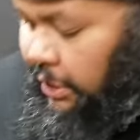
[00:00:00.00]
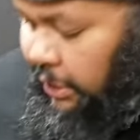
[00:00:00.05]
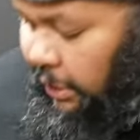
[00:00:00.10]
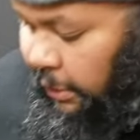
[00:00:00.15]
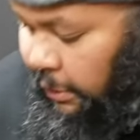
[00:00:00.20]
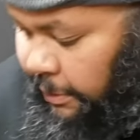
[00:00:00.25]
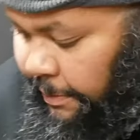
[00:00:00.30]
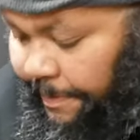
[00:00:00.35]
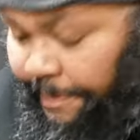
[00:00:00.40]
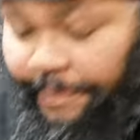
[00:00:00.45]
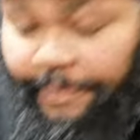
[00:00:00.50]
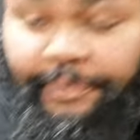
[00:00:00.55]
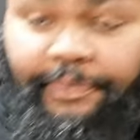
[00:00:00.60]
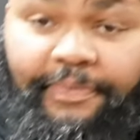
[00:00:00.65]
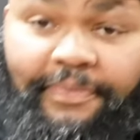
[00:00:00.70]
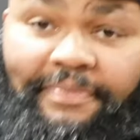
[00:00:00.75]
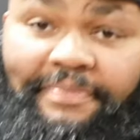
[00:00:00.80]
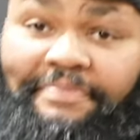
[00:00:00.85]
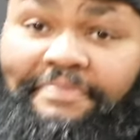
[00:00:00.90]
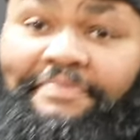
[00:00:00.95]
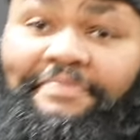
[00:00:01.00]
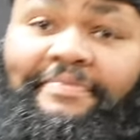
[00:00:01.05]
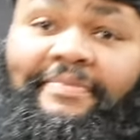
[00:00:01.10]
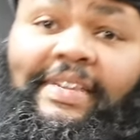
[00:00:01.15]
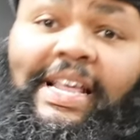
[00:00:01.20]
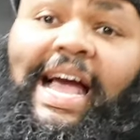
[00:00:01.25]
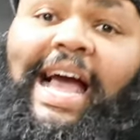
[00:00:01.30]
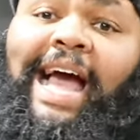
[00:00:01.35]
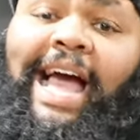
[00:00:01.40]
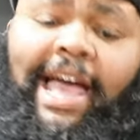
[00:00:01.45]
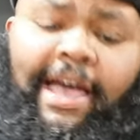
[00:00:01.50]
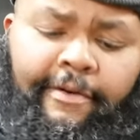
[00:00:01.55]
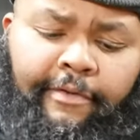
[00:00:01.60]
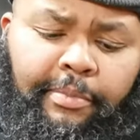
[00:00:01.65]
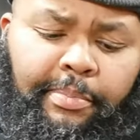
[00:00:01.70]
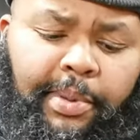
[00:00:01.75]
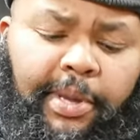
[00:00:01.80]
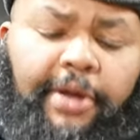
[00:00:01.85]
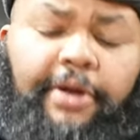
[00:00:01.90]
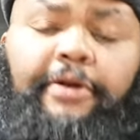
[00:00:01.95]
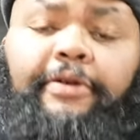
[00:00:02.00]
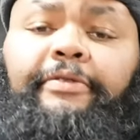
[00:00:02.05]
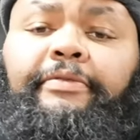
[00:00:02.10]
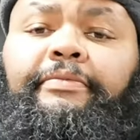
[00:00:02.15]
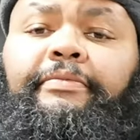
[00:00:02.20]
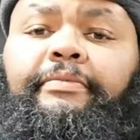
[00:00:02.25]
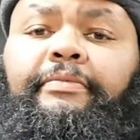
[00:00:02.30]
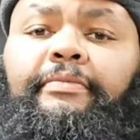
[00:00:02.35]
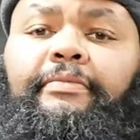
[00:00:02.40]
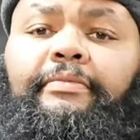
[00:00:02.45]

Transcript: So I have a beer